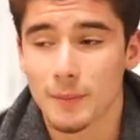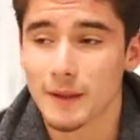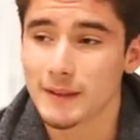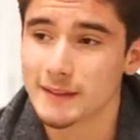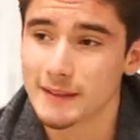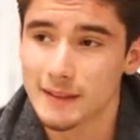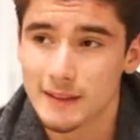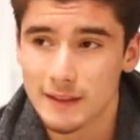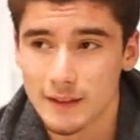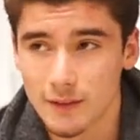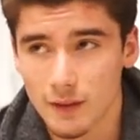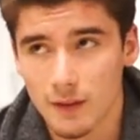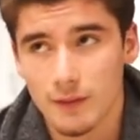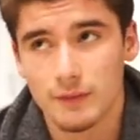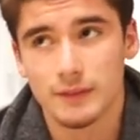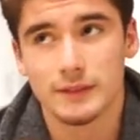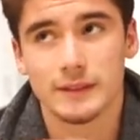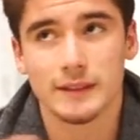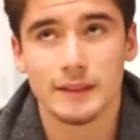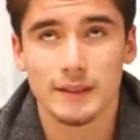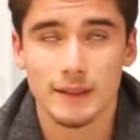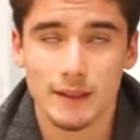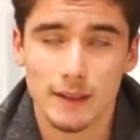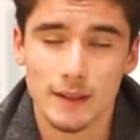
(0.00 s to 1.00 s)
Basically,
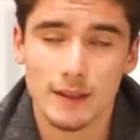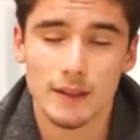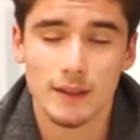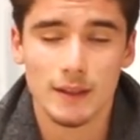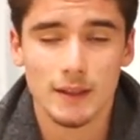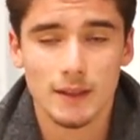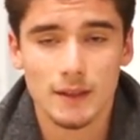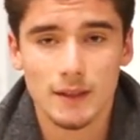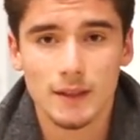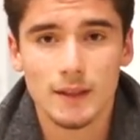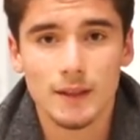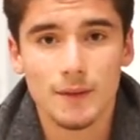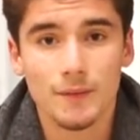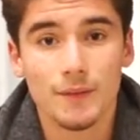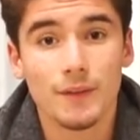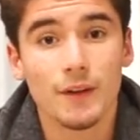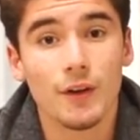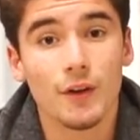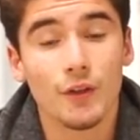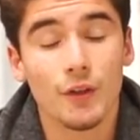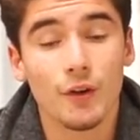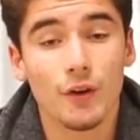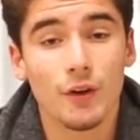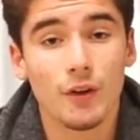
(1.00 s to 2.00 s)
obviously,
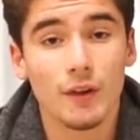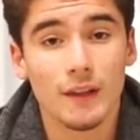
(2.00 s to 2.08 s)
the